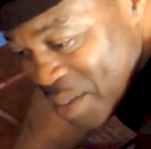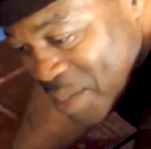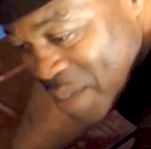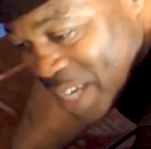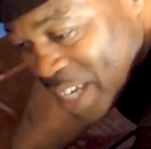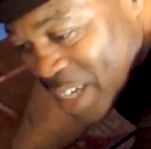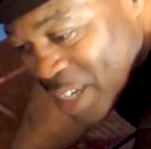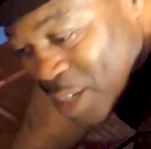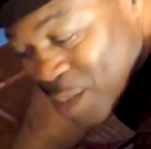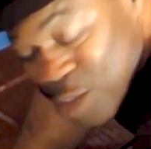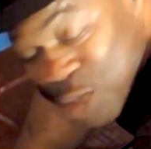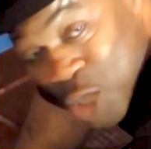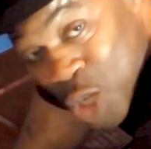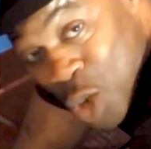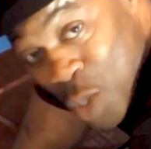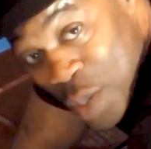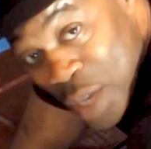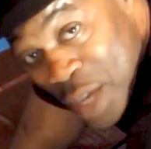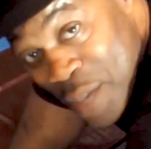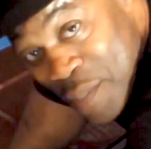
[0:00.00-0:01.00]
Manilow's
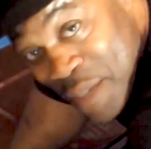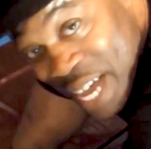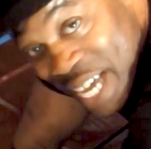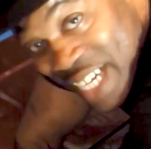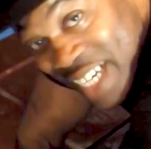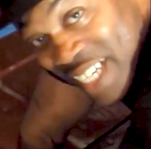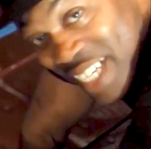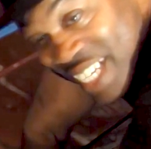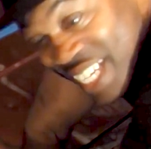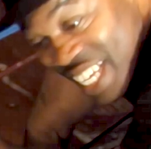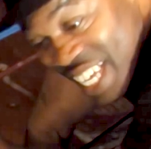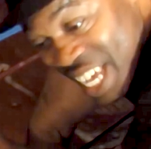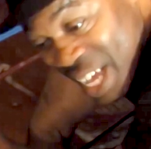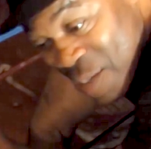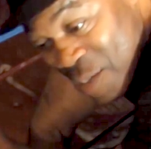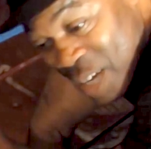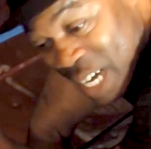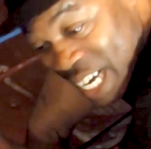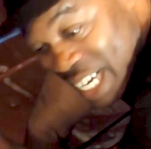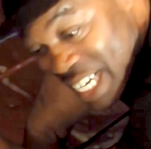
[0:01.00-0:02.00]
Copacabana. And
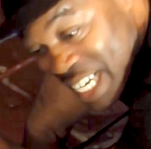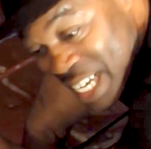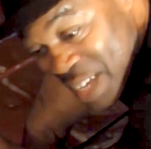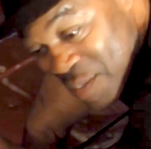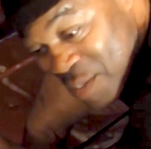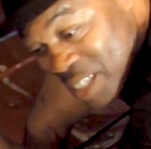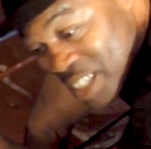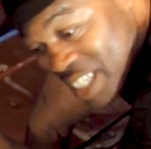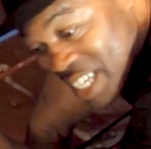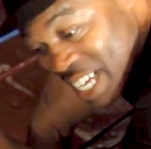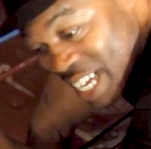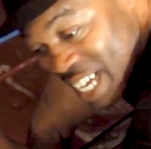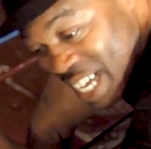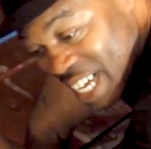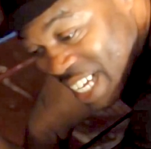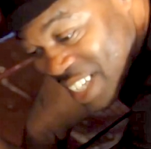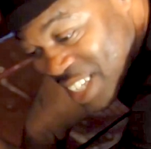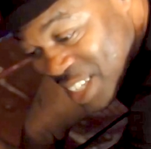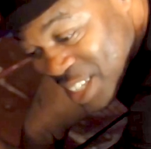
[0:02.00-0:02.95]
what I did was I